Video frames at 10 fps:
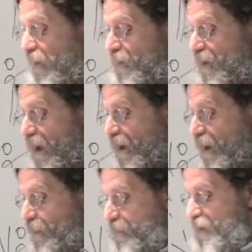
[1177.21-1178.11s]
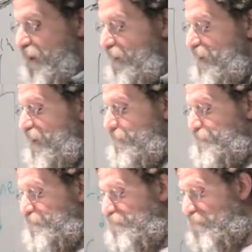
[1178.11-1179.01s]
there's not enough genes.
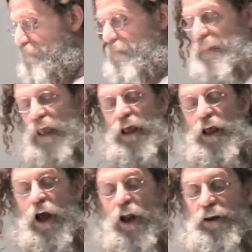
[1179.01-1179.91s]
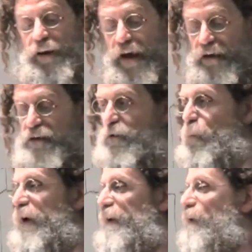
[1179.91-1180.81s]
Next
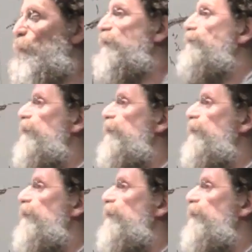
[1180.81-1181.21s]
way in which